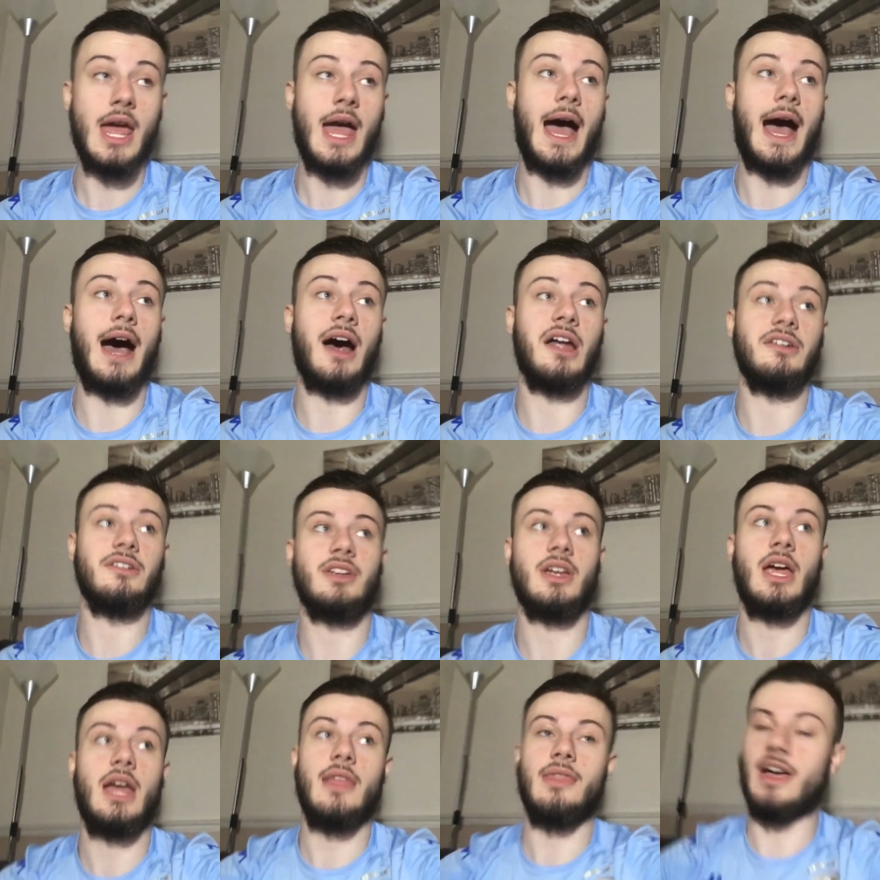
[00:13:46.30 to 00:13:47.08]
and
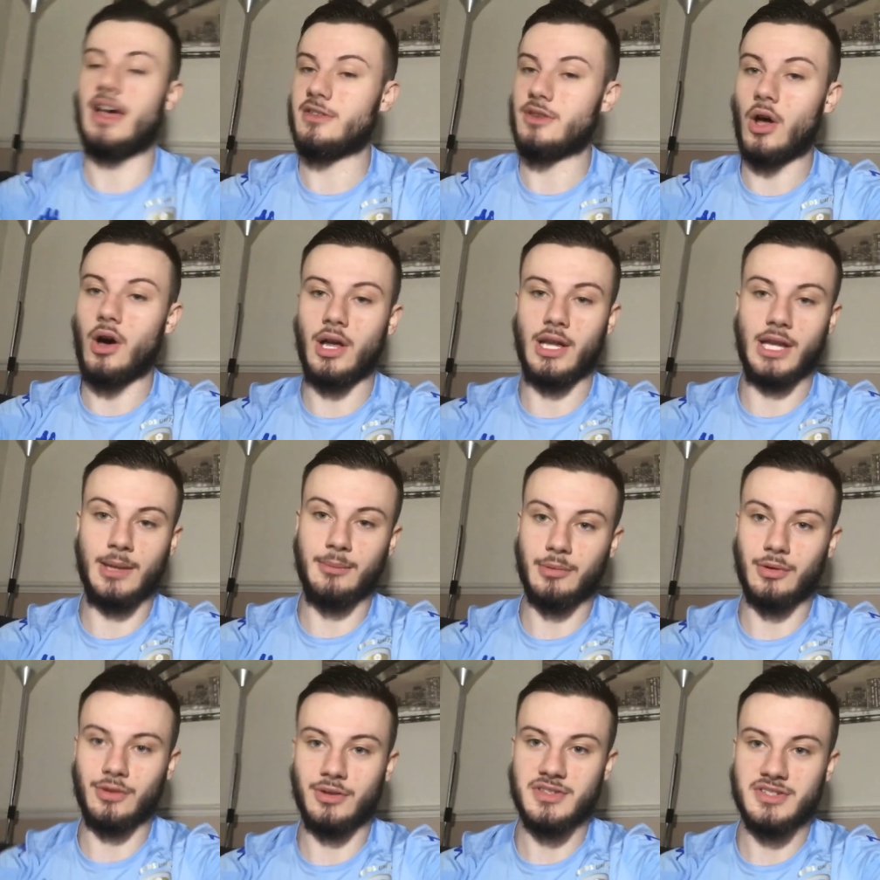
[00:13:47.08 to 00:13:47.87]
that's all
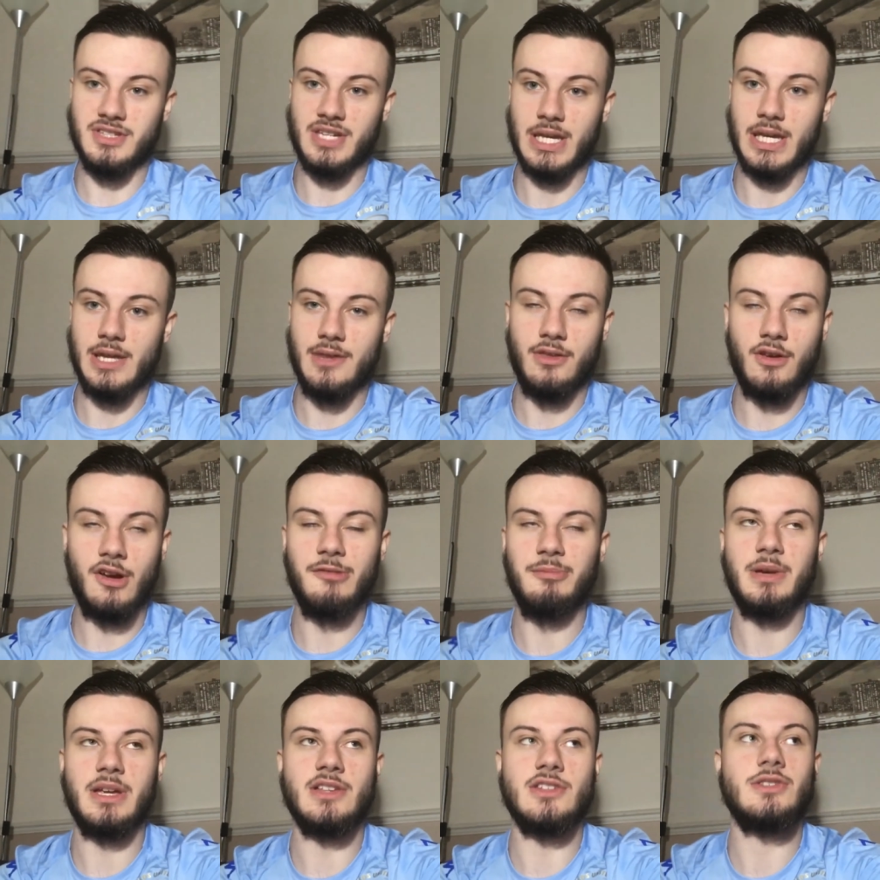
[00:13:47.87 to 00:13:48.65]
I'm going to say. There
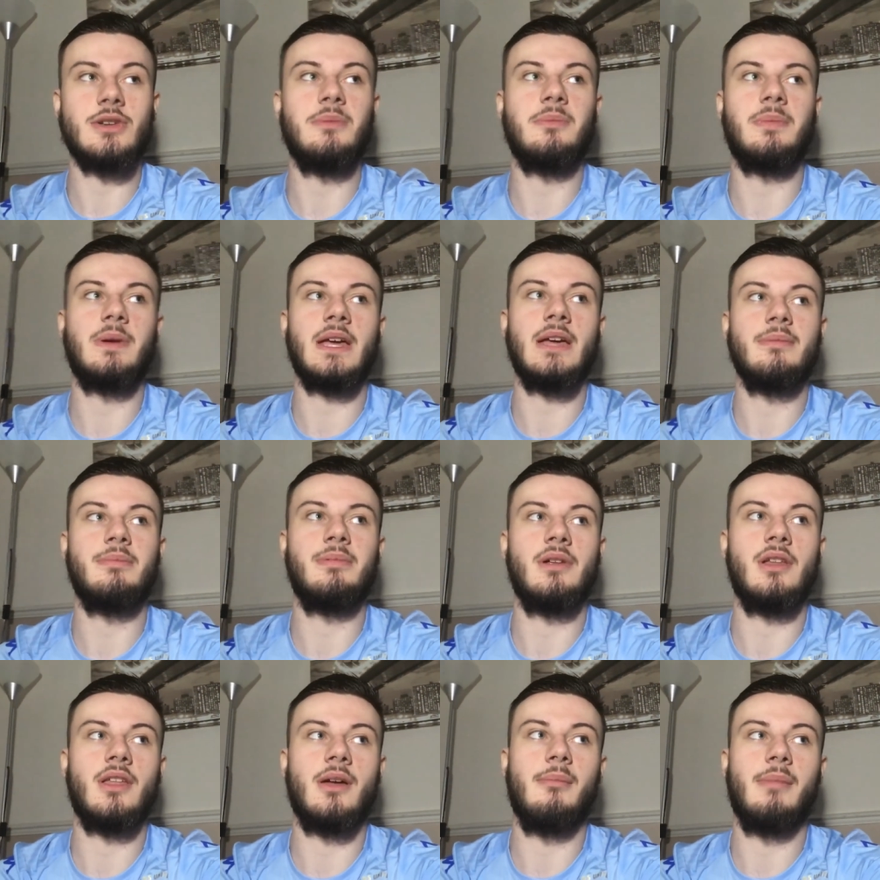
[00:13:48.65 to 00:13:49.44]
have been some
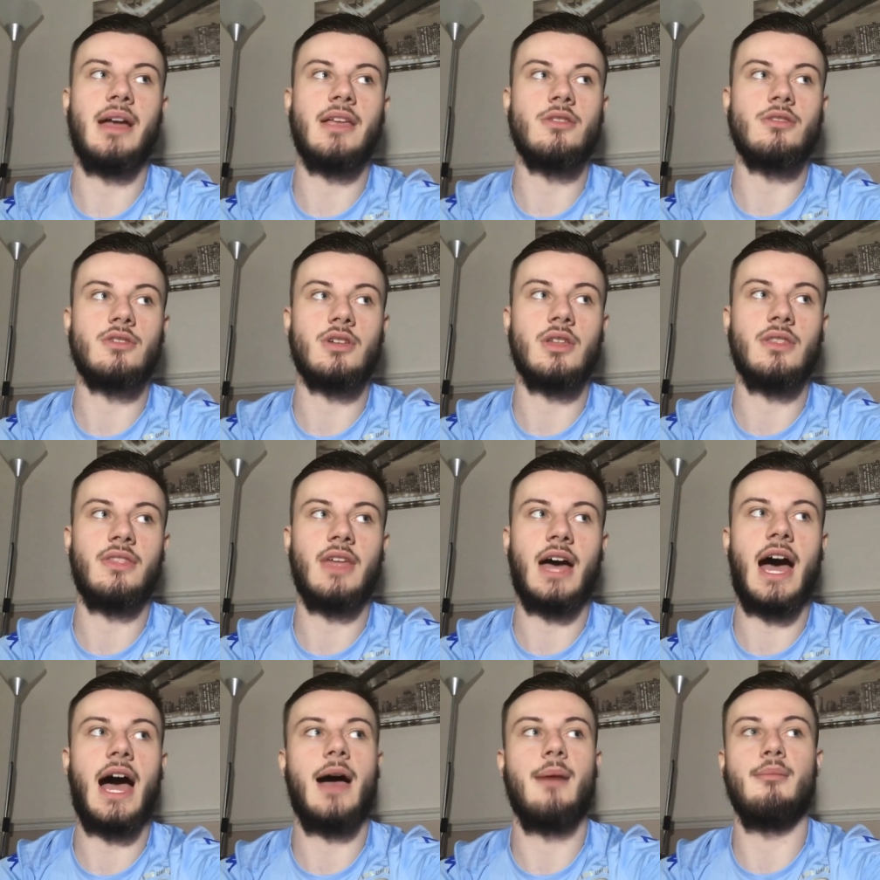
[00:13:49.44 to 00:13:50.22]
people that mentioned
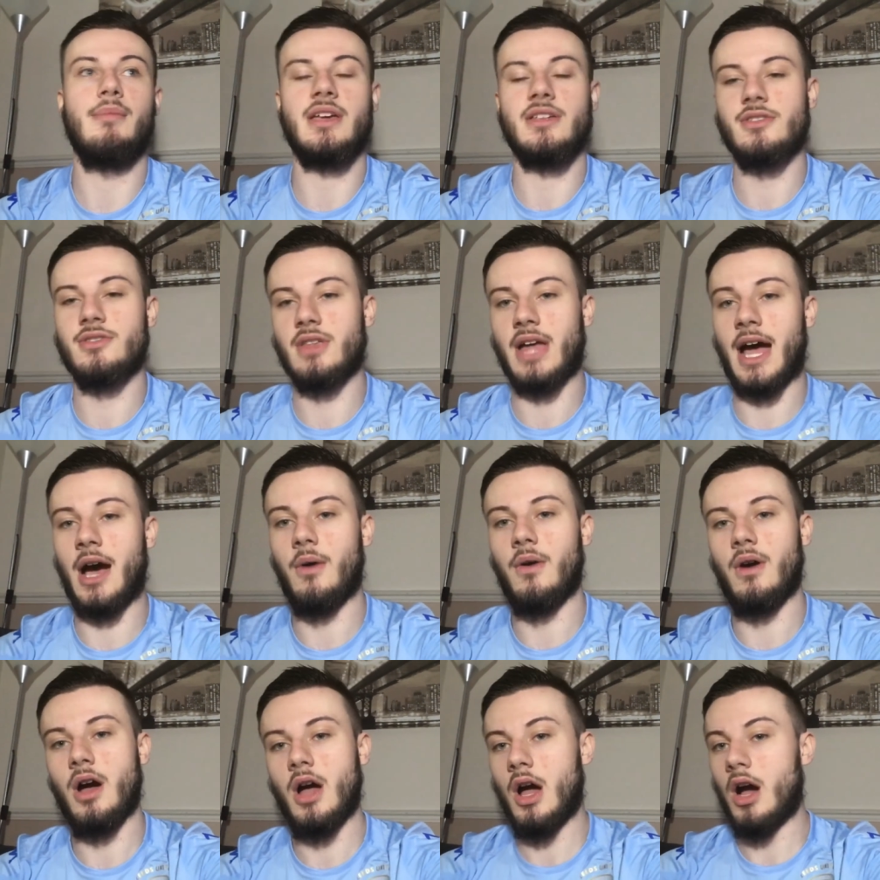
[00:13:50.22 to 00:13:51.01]
that I missed
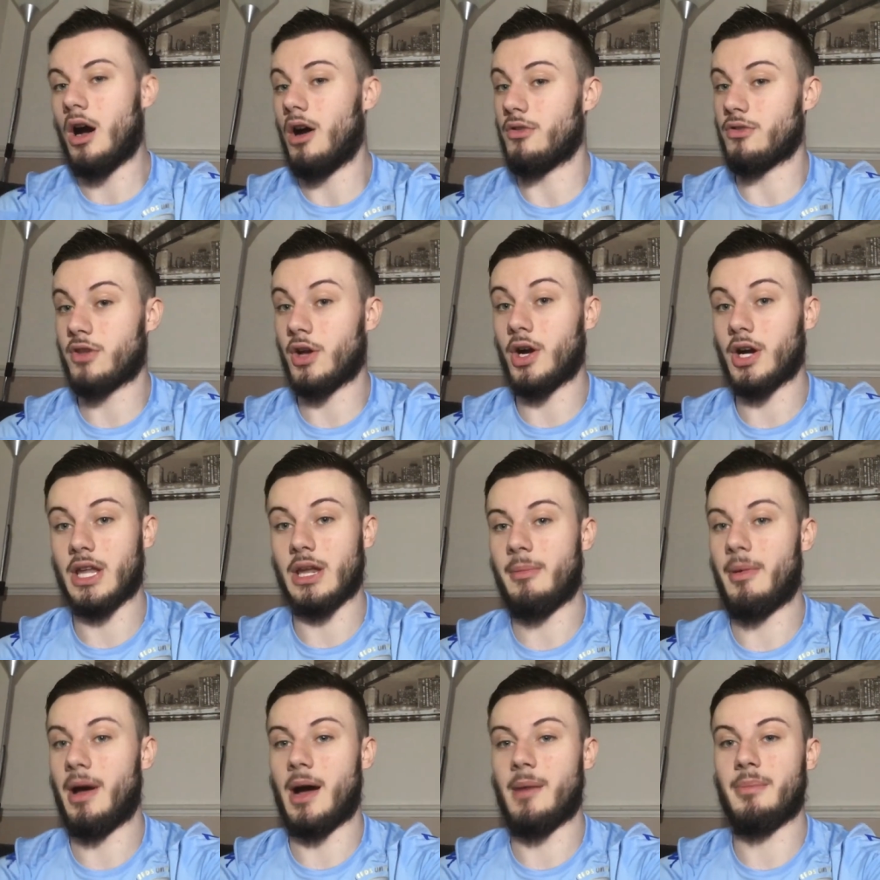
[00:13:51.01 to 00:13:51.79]
out on talking
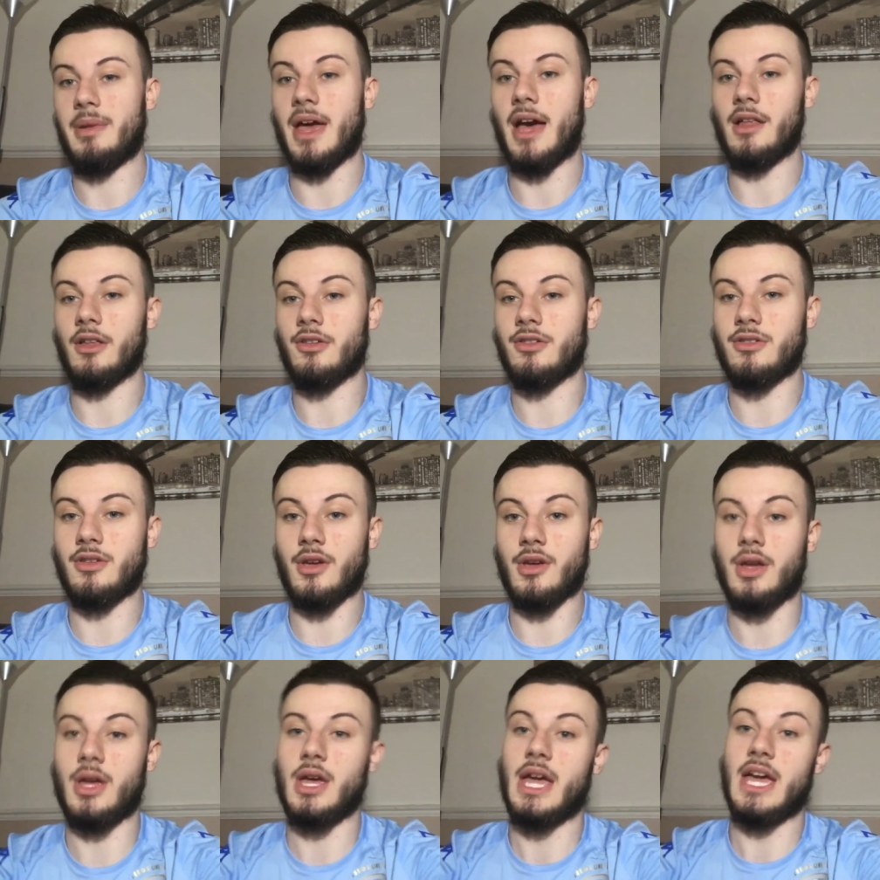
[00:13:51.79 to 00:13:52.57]
about
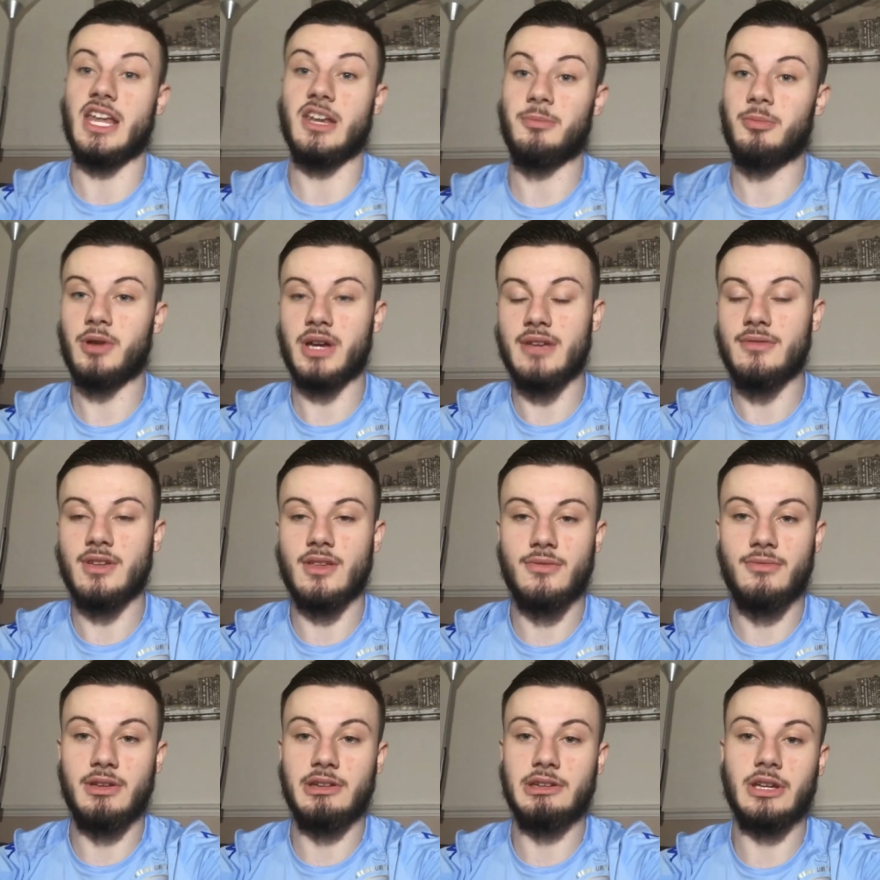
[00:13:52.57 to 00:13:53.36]
Bielsa in a
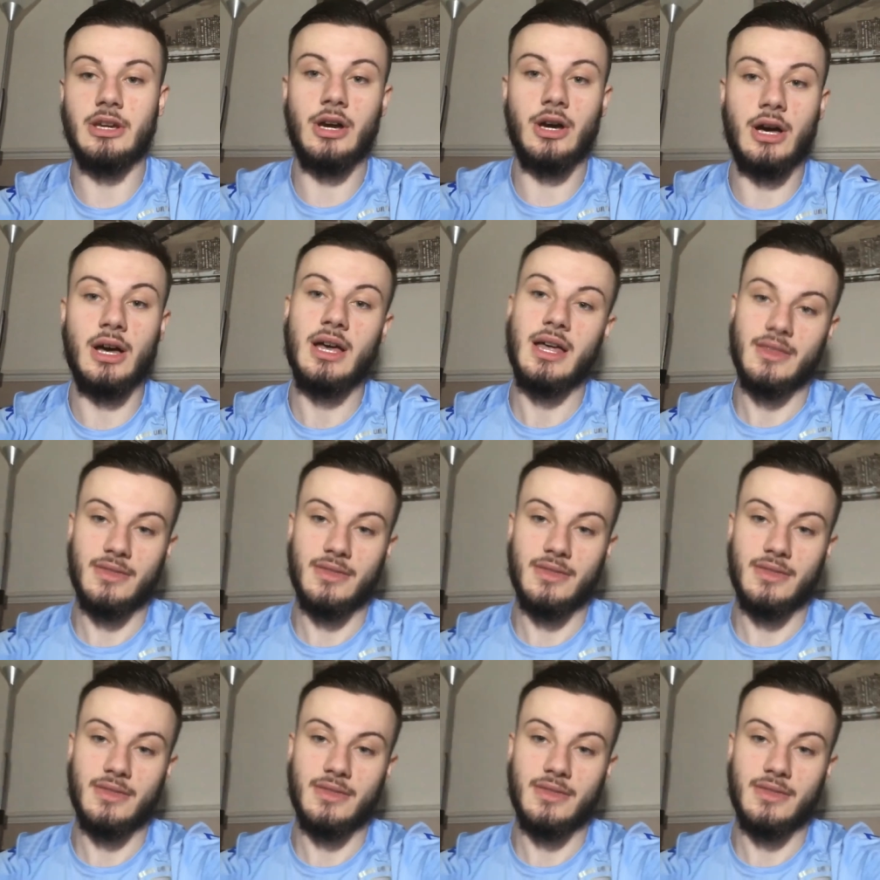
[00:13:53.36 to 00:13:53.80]
previous video.